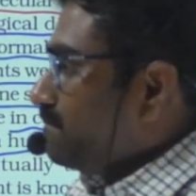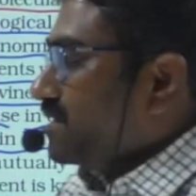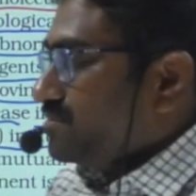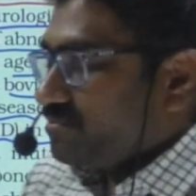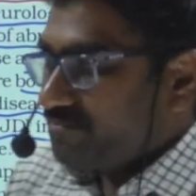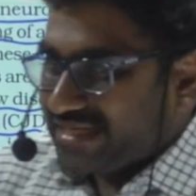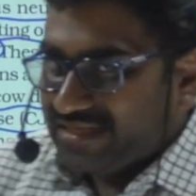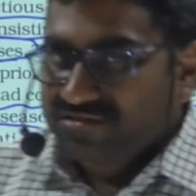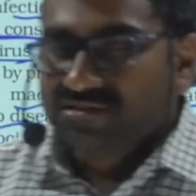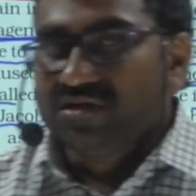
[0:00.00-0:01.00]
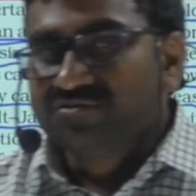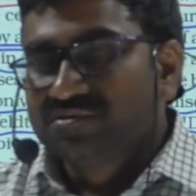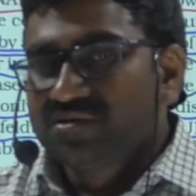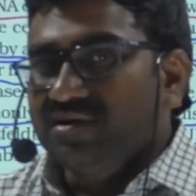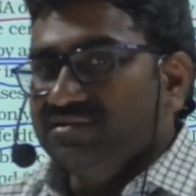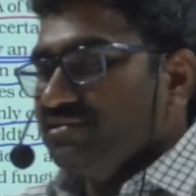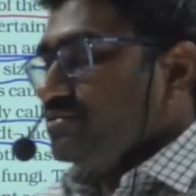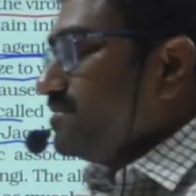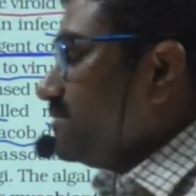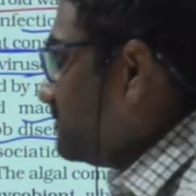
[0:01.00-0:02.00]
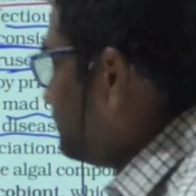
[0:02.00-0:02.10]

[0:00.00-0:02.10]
So, prions also causes